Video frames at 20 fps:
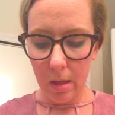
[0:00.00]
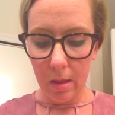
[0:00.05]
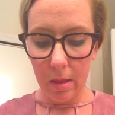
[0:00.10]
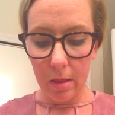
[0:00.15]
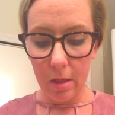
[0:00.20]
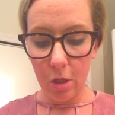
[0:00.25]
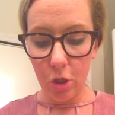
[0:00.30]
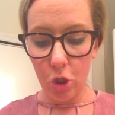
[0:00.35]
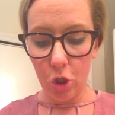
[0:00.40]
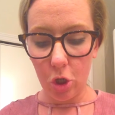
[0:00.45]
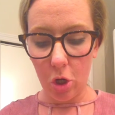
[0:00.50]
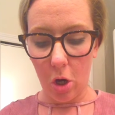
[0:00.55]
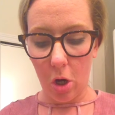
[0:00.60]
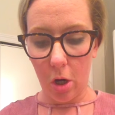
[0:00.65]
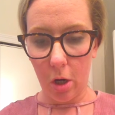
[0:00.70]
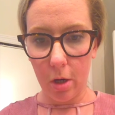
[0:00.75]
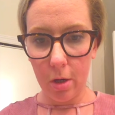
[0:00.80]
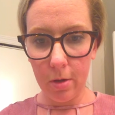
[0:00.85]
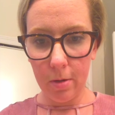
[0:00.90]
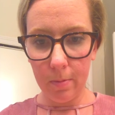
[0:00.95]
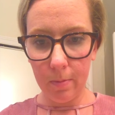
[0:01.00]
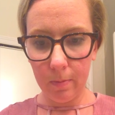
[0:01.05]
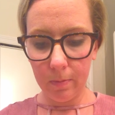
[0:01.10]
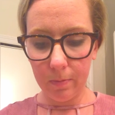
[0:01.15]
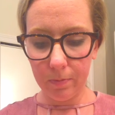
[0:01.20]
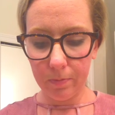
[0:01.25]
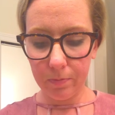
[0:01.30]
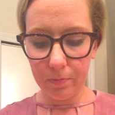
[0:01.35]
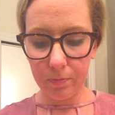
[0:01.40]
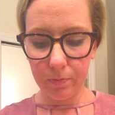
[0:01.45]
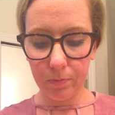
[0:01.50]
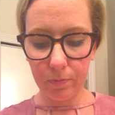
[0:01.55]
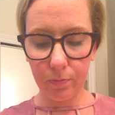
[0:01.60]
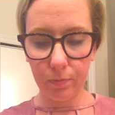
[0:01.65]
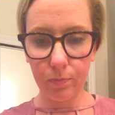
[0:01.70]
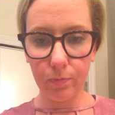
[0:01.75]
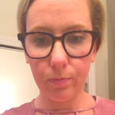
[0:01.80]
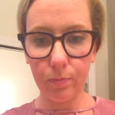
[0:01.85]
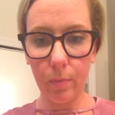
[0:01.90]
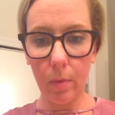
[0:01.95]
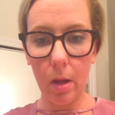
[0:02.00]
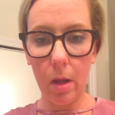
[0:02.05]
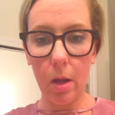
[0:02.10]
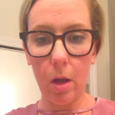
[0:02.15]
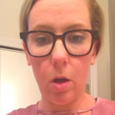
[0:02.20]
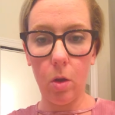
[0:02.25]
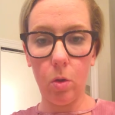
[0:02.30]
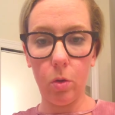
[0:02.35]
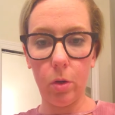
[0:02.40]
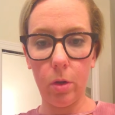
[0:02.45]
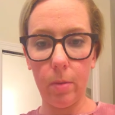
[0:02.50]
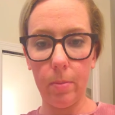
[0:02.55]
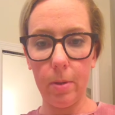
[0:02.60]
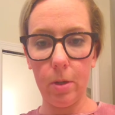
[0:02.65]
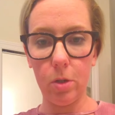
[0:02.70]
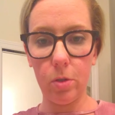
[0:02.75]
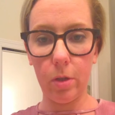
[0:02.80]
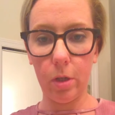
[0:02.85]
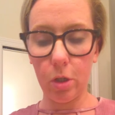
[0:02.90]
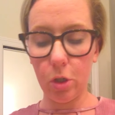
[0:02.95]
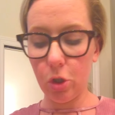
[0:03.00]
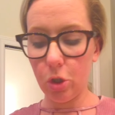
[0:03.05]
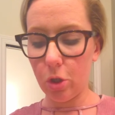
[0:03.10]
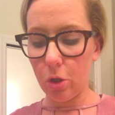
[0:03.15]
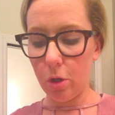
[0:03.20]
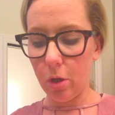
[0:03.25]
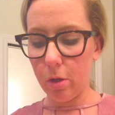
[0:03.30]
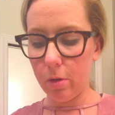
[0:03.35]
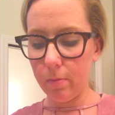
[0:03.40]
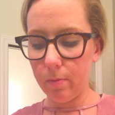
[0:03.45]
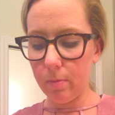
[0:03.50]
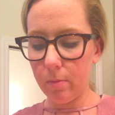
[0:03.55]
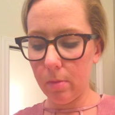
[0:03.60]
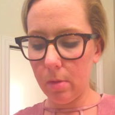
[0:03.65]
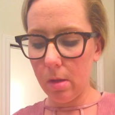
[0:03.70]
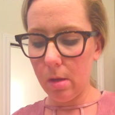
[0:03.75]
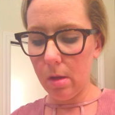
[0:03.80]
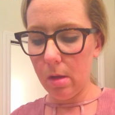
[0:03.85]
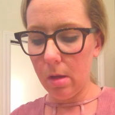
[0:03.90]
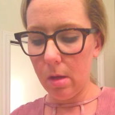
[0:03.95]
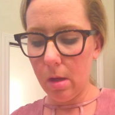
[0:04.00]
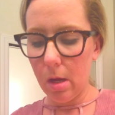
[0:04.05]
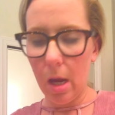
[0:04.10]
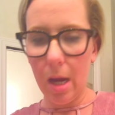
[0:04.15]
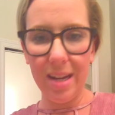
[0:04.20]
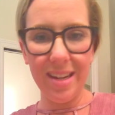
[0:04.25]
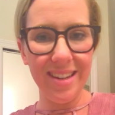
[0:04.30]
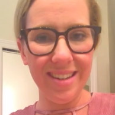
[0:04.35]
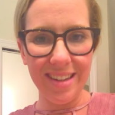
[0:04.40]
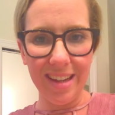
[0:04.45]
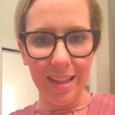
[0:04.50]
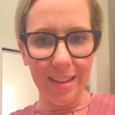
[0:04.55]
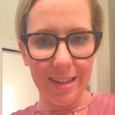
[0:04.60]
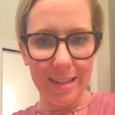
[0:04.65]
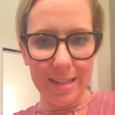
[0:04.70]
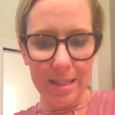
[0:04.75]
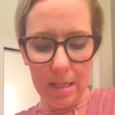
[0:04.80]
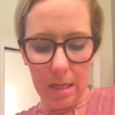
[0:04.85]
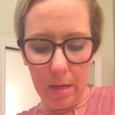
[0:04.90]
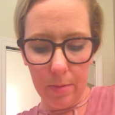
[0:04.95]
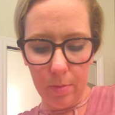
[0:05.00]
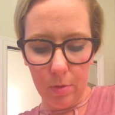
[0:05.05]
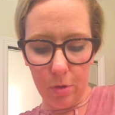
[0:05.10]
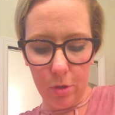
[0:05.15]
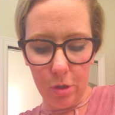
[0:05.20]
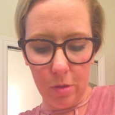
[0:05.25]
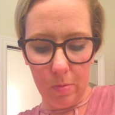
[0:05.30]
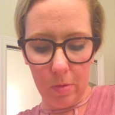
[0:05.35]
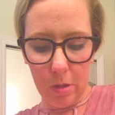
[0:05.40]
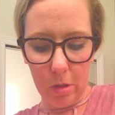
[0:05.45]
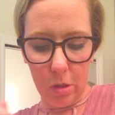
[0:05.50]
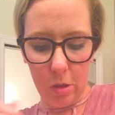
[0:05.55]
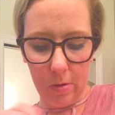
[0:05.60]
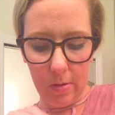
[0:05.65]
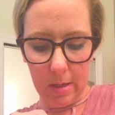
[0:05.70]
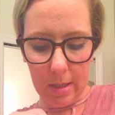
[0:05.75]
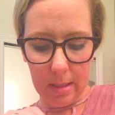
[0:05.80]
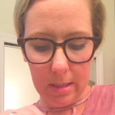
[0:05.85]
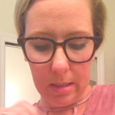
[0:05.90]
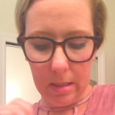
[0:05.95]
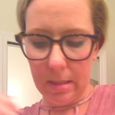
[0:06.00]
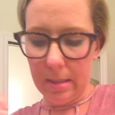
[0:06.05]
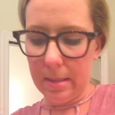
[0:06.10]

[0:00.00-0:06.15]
the jar. I'll hold it up here so I can show you. I need to get like a table or something so you guys can